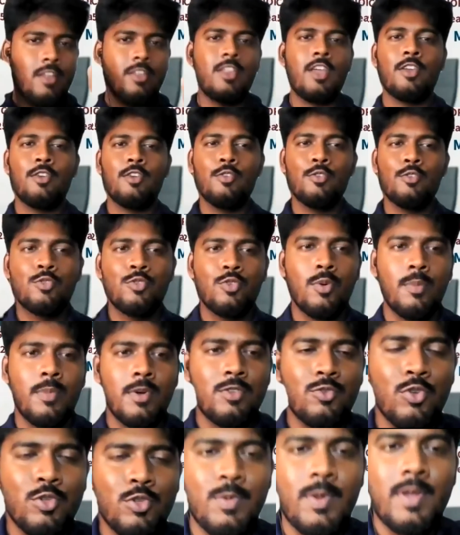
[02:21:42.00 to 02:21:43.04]
Thank you so
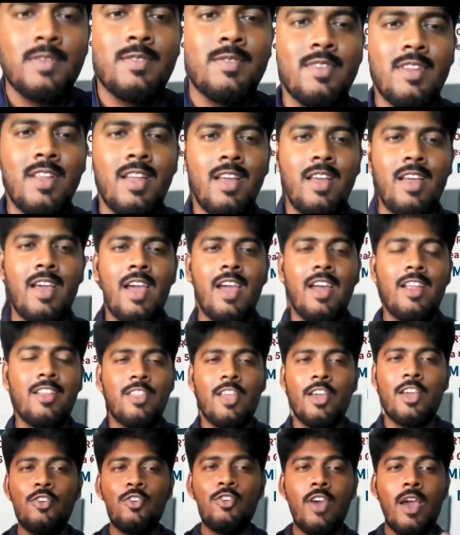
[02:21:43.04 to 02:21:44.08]
much, Toastmaster Day,
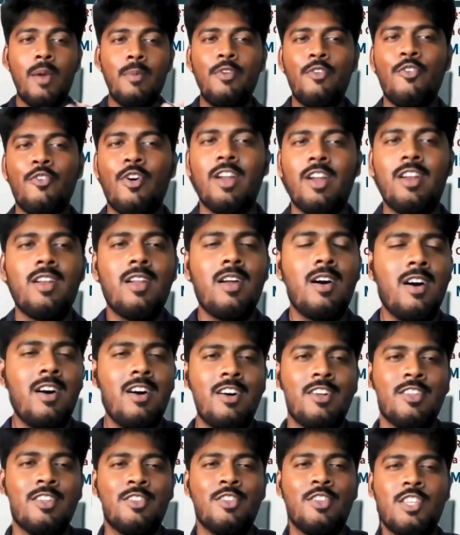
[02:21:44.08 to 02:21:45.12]
and thank you everyone.
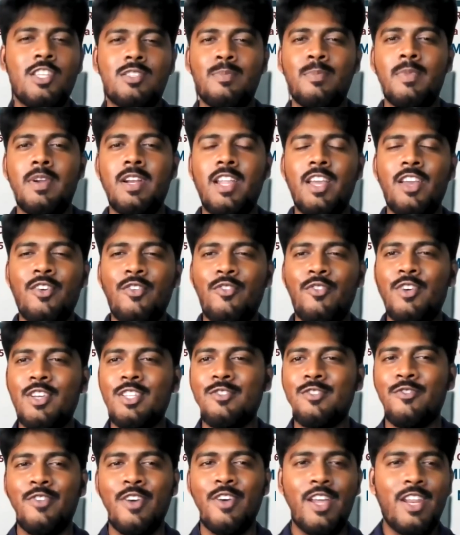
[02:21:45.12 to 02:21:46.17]
This meeting
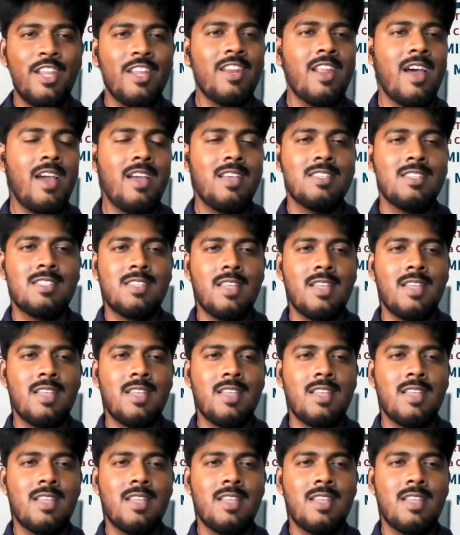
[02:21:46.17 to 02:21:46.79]
was very nice.